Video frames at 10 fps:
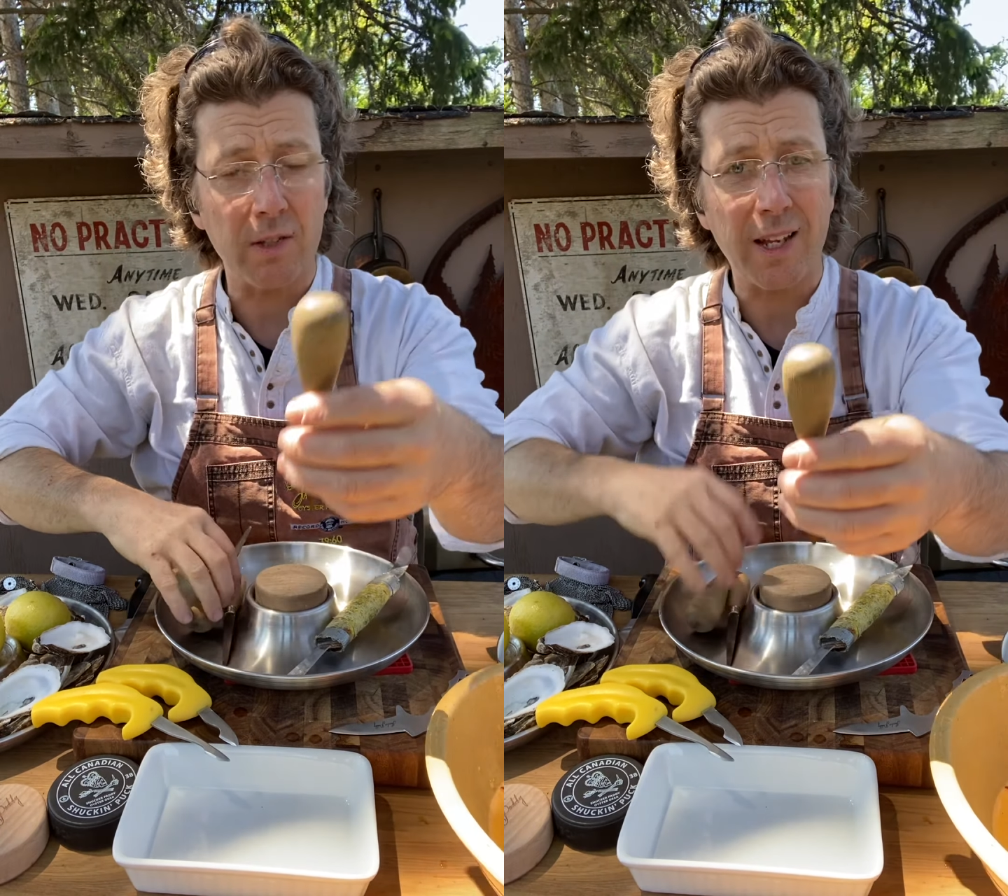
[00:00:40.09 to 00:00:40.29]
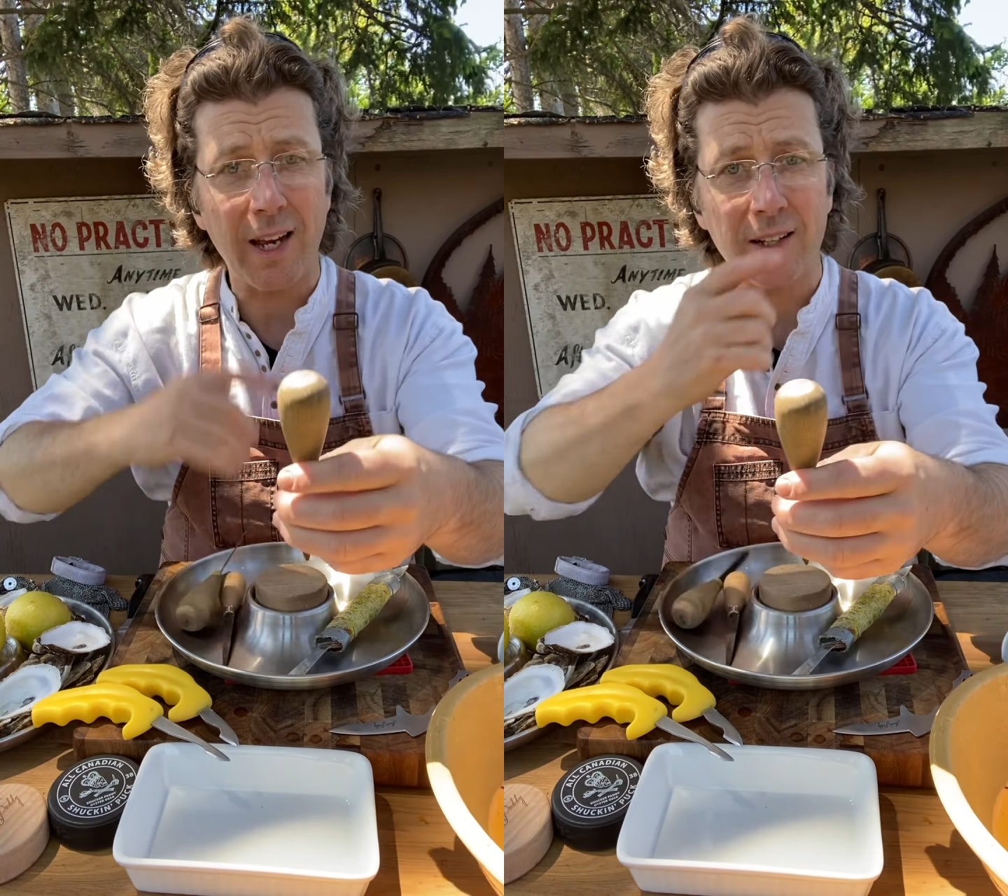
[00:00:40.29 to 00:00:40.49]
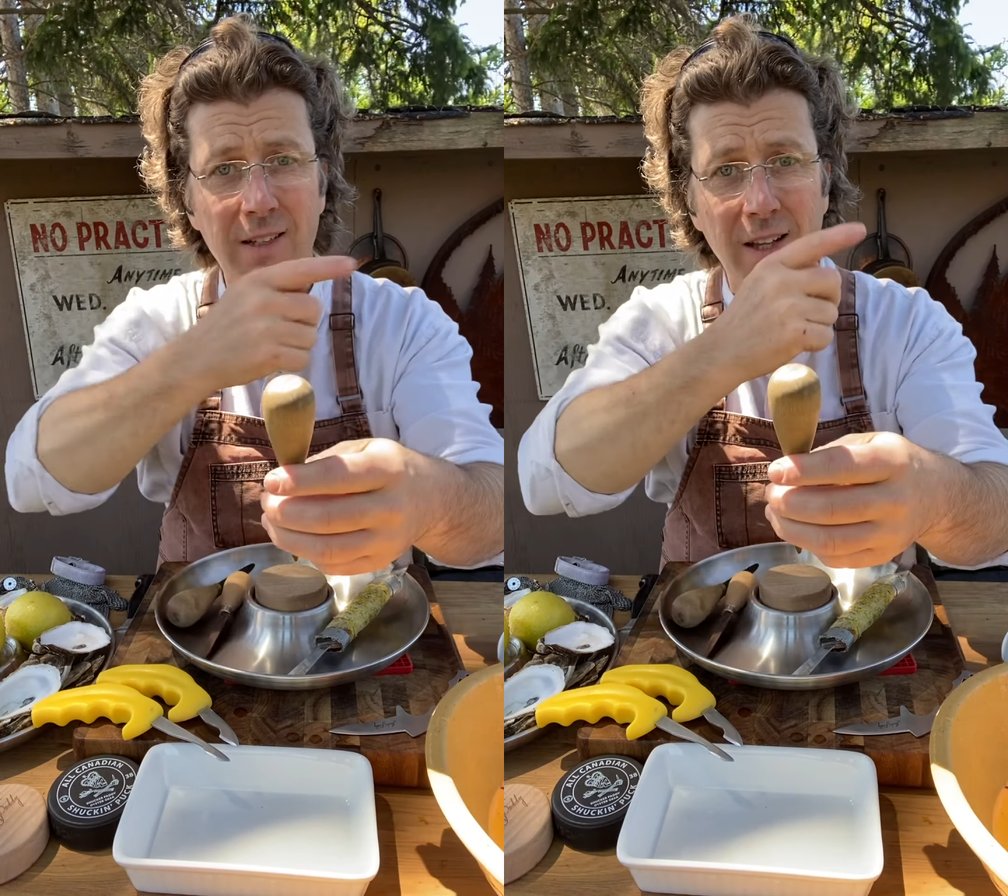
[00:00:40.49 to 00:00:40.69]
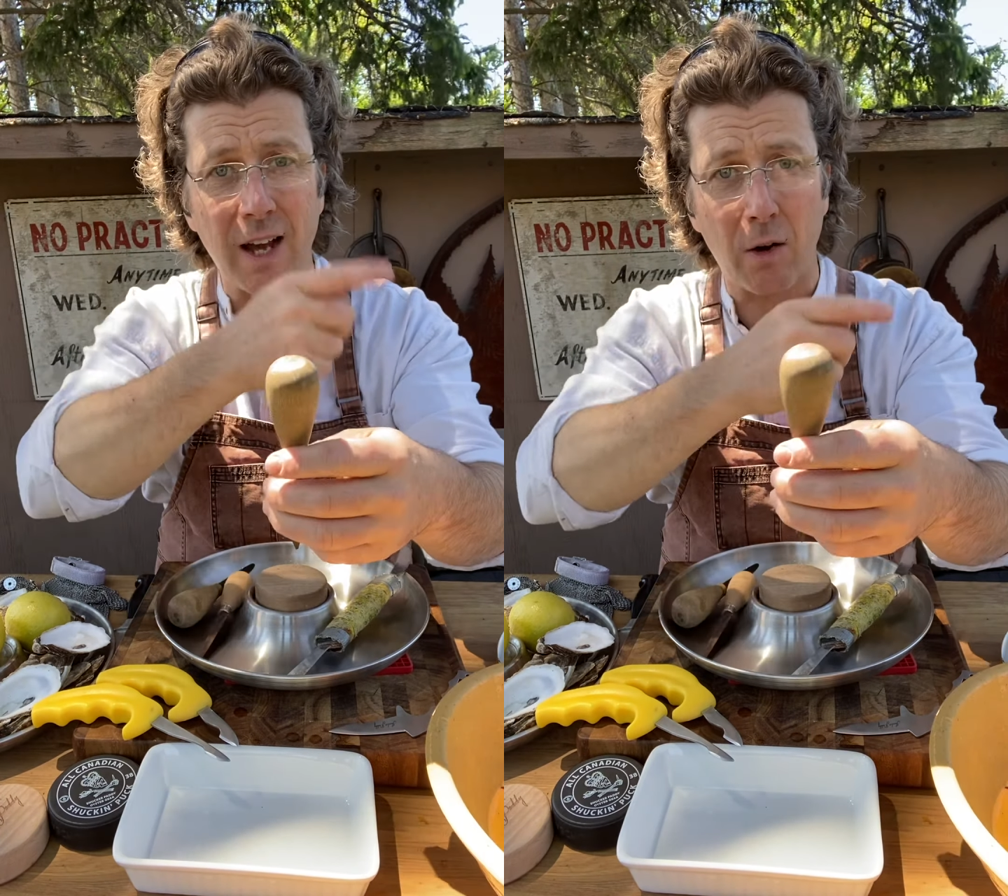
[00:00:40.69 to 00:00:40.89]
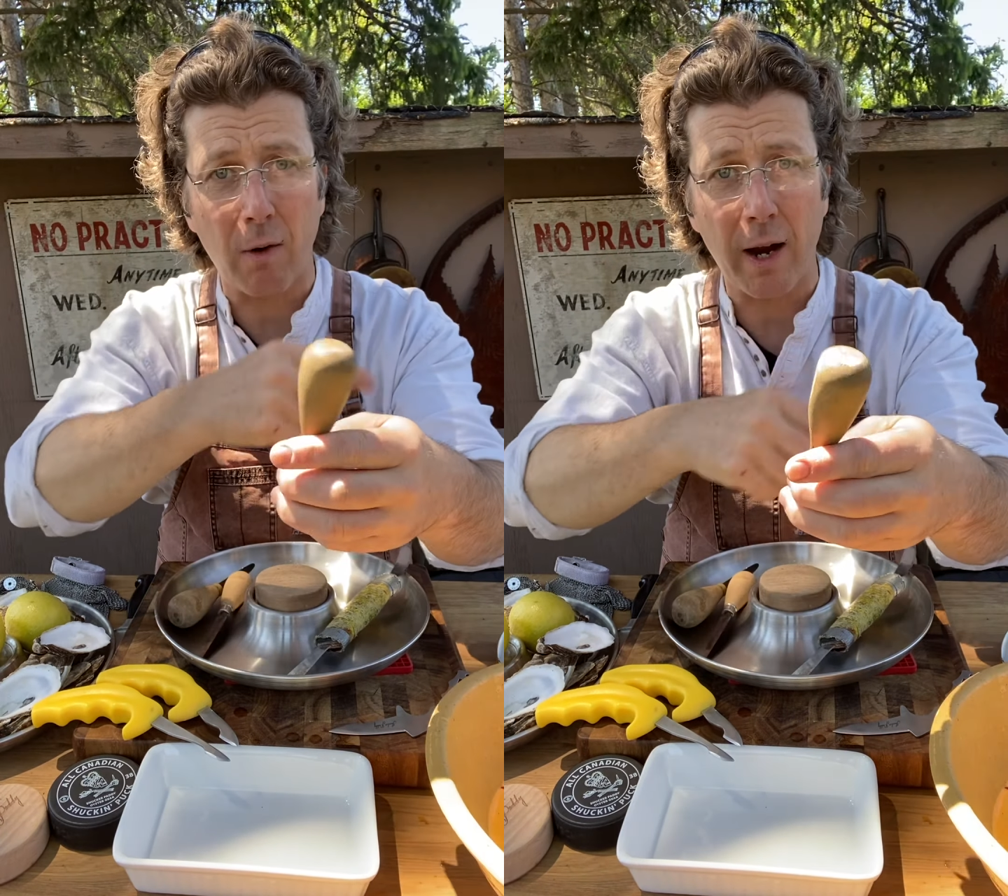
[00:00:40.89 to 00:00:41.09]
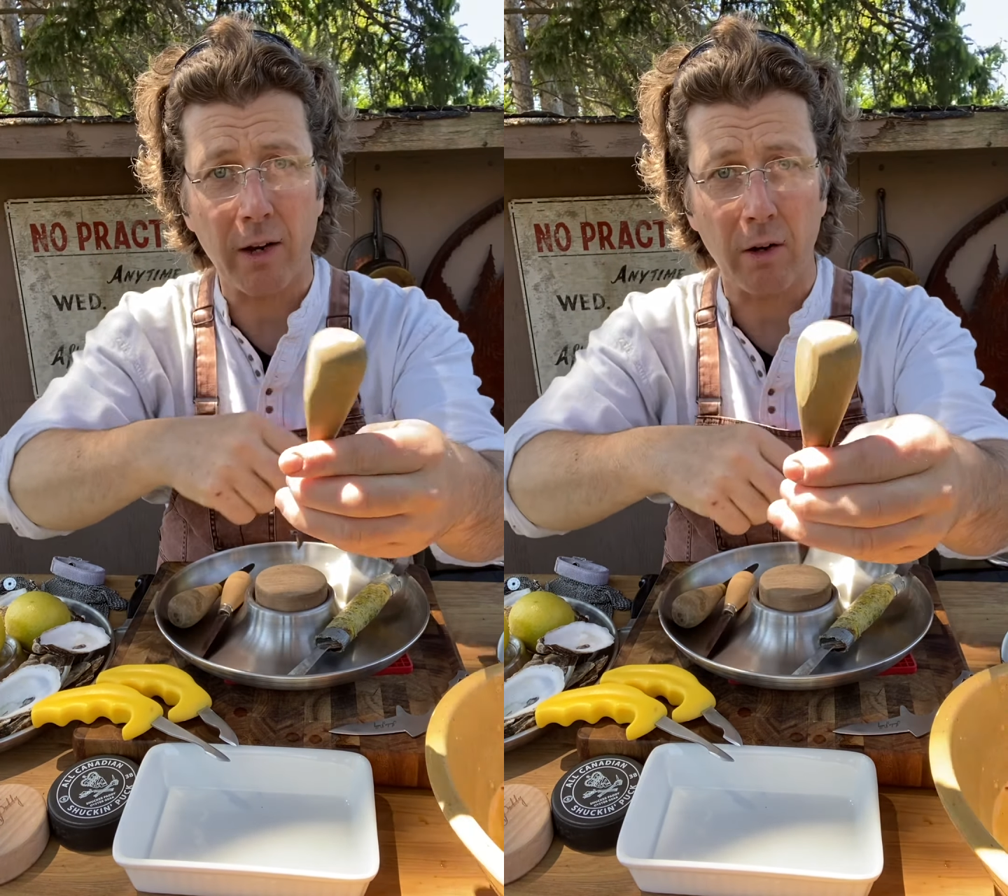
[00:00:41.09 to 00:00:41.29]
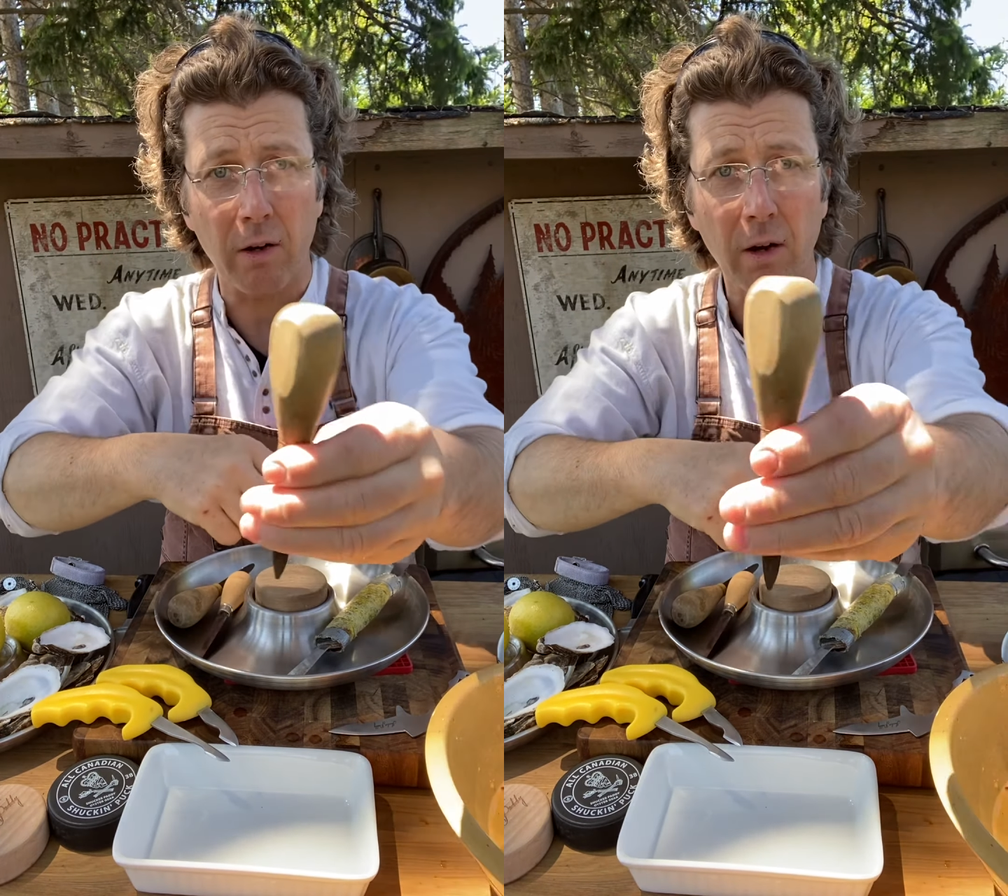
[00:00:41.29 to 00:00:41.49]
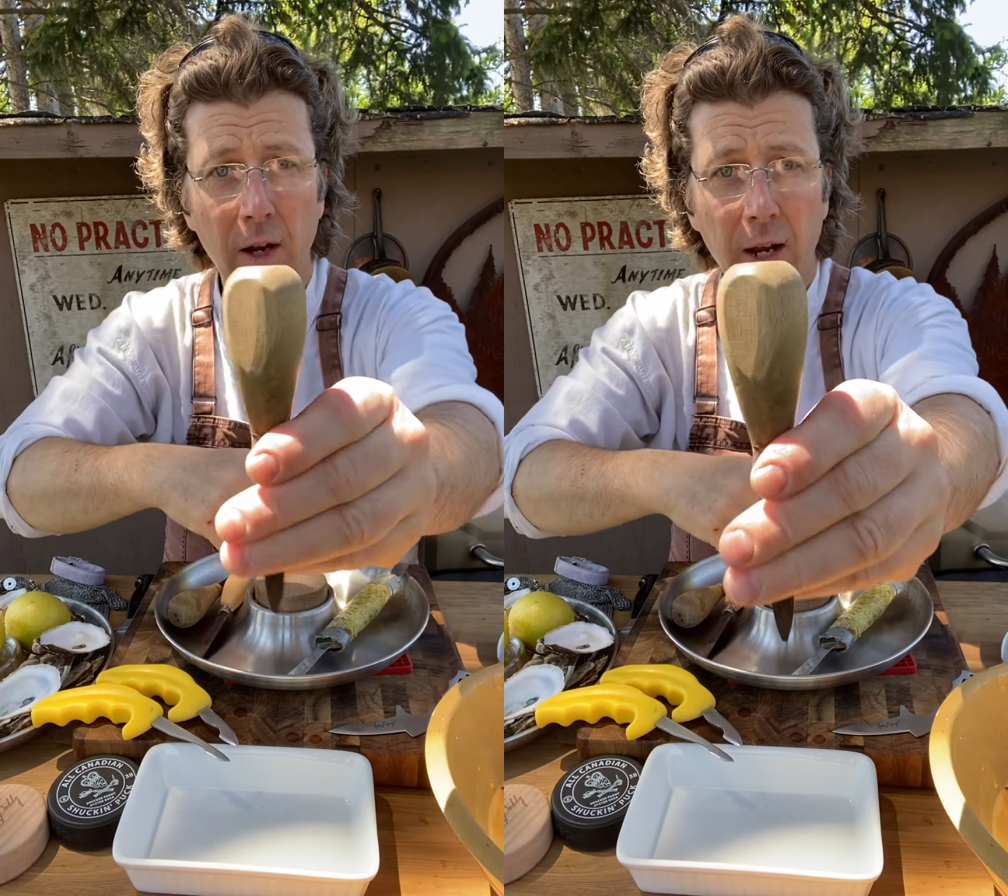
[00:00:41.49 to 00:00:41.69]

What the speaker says: take it to that grinder